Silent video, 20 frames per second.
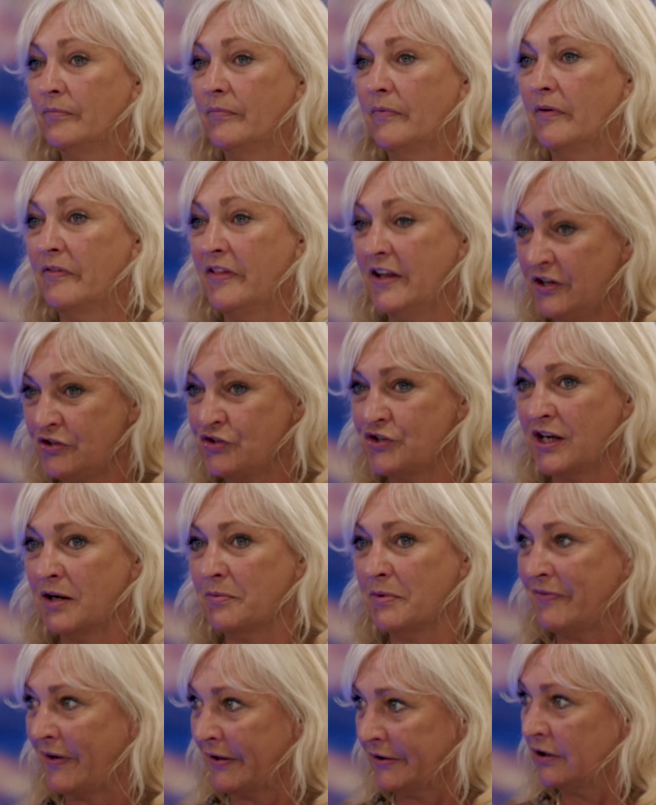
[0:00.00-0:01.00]
This year
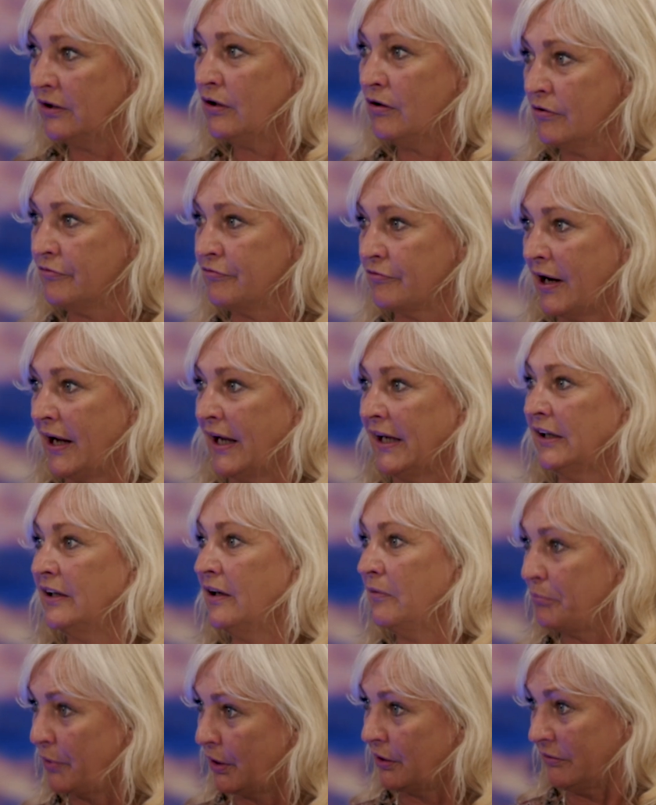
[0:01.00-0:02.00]
we've had a lot of
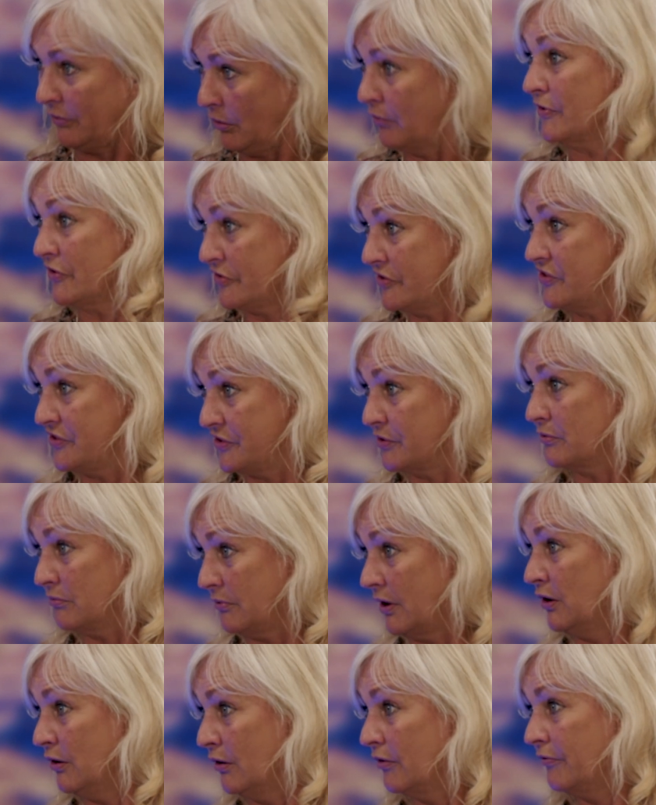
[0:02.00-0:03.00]
rain, but obviously still
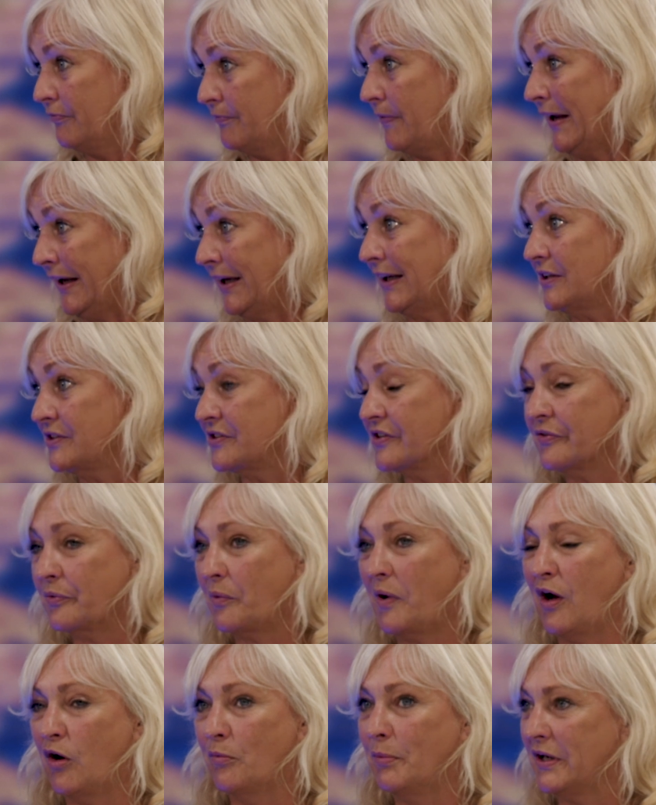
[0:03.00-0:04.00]
a lot of heat as
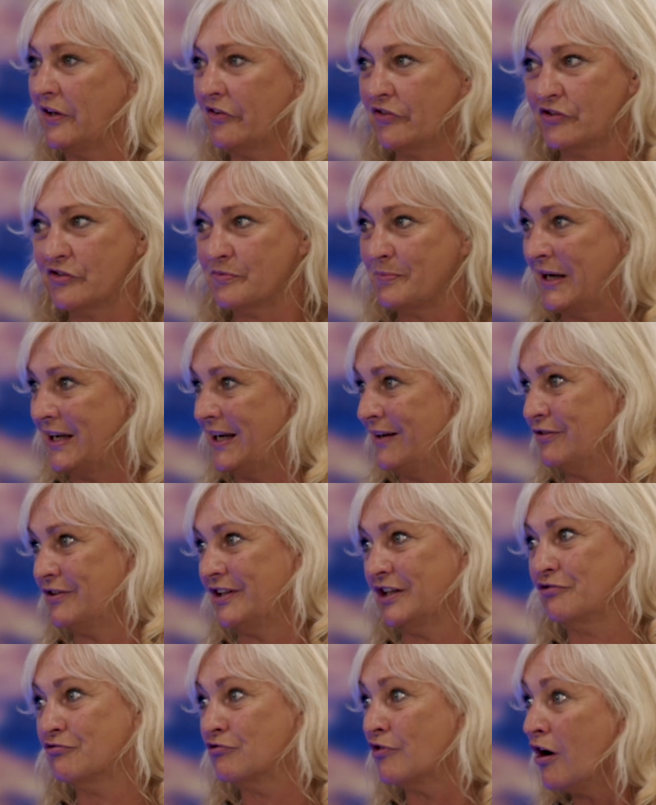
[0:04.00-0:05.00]
well. But it's just made
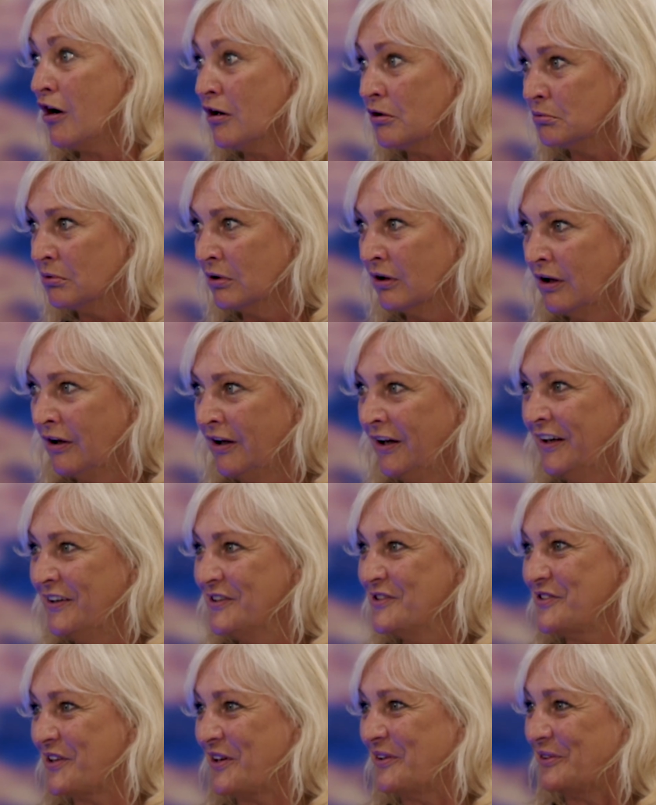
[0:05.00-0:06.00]
everything grow.
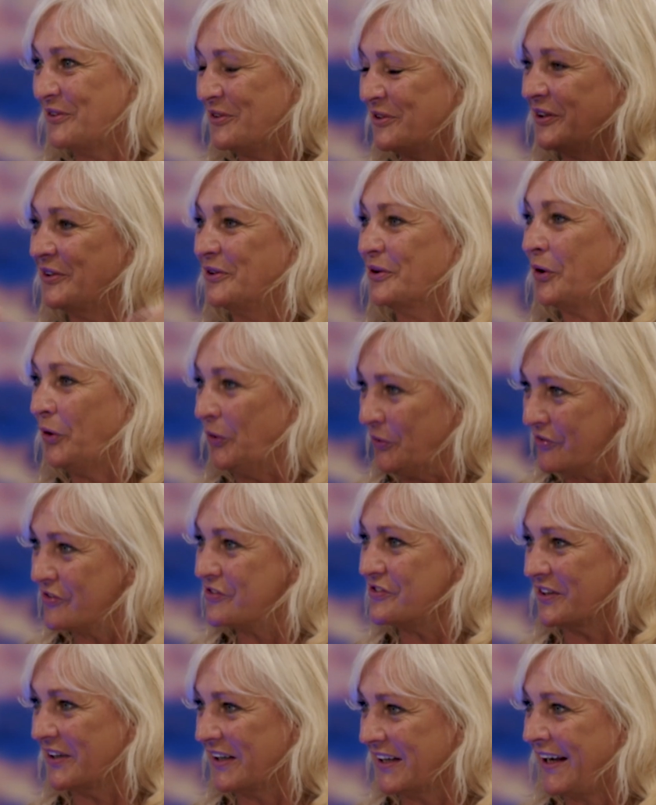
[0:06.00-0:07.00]
So you're
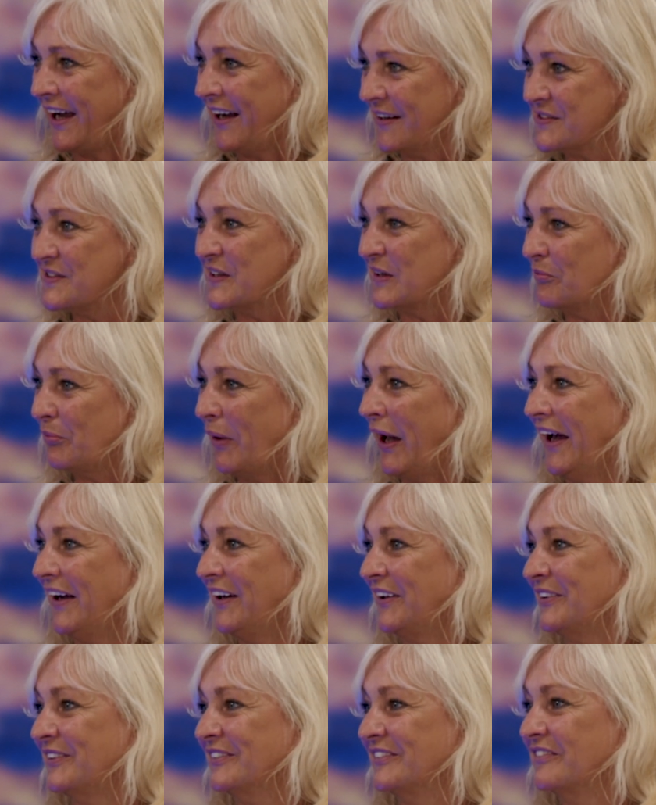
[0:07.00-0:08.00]
constantly cutting
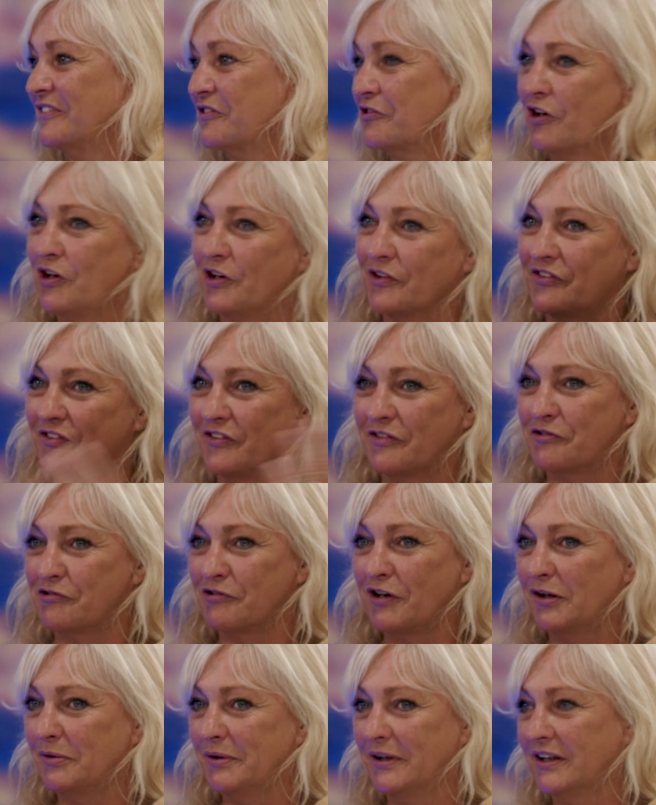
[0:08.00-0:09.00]
back, and grass is
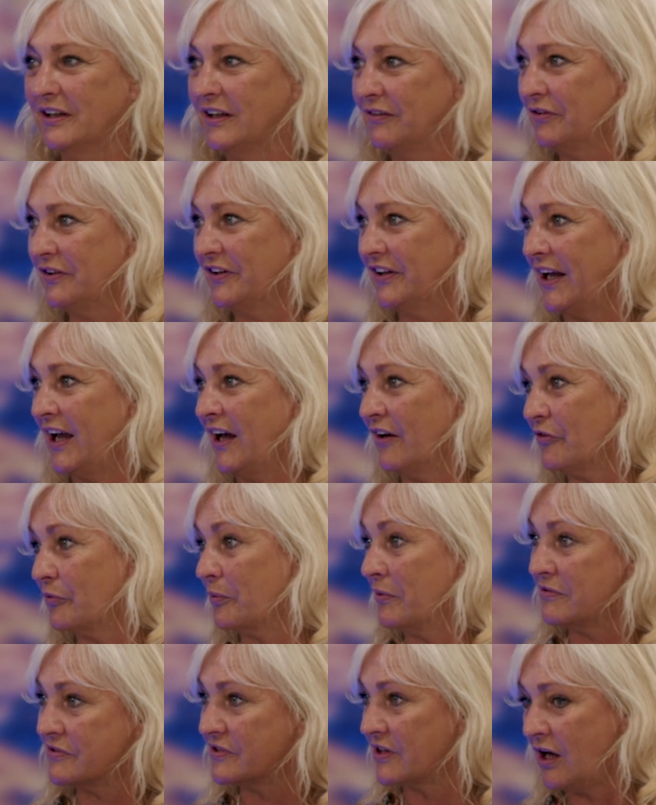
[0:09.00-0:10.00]
growing and everything else.
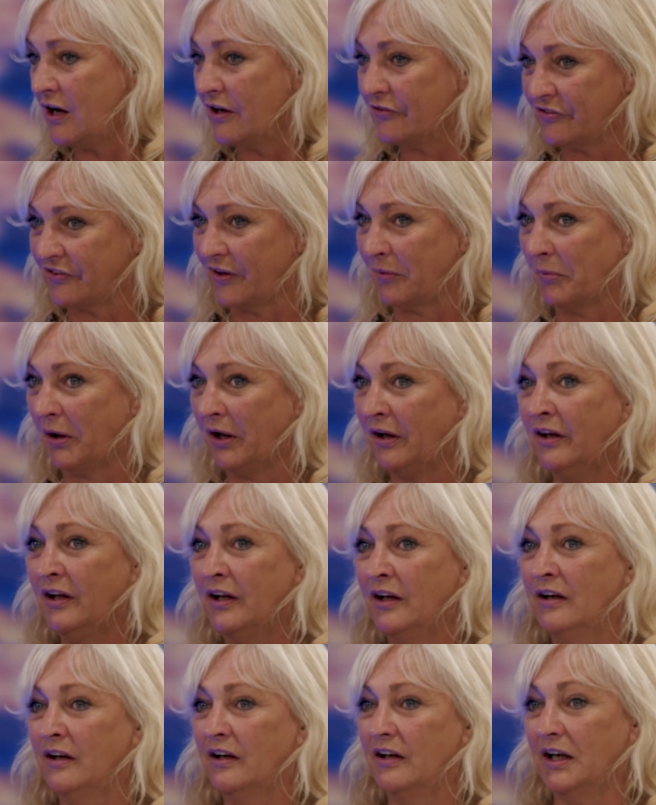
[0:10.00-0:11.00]
Whereas last summer
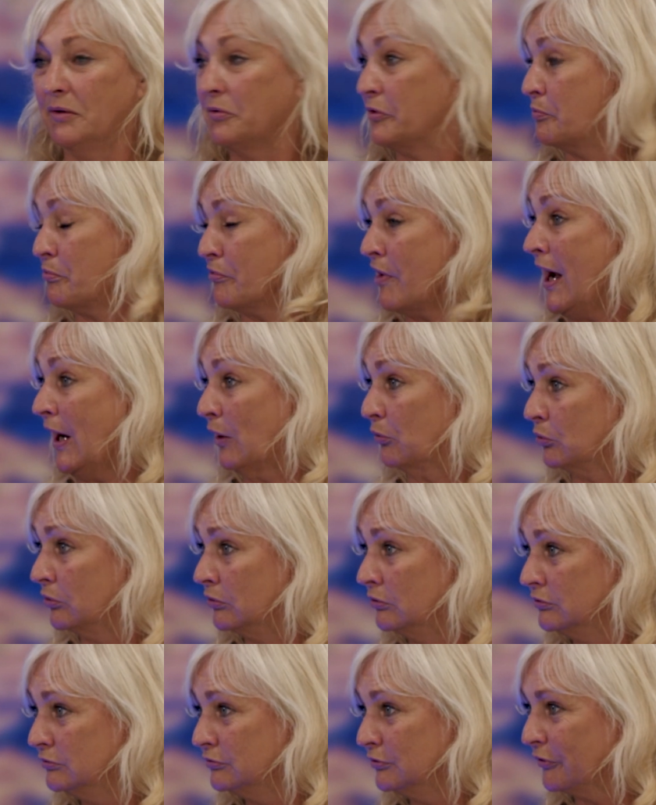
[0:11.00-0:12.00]
it was brown,
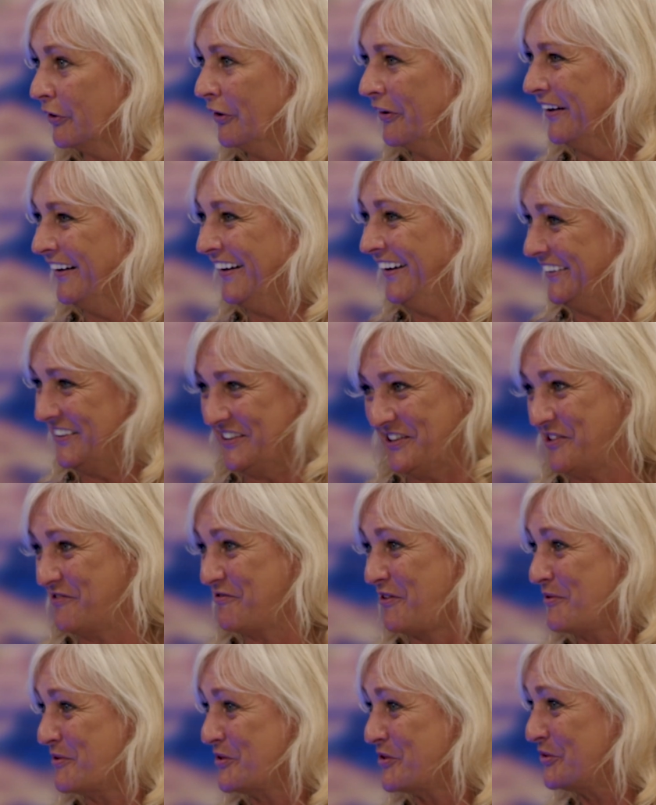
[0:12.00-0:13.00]
and it didn't
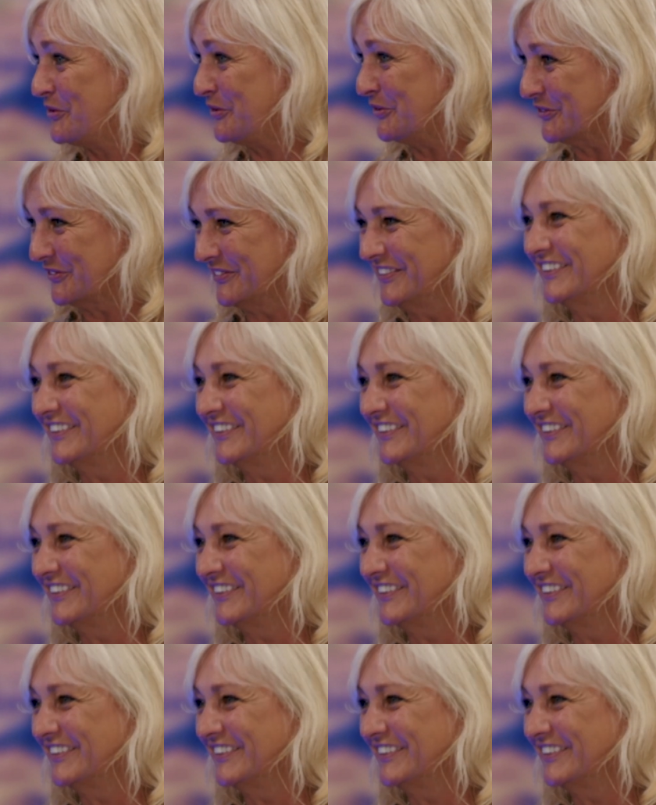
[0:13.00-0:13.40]
grow at all.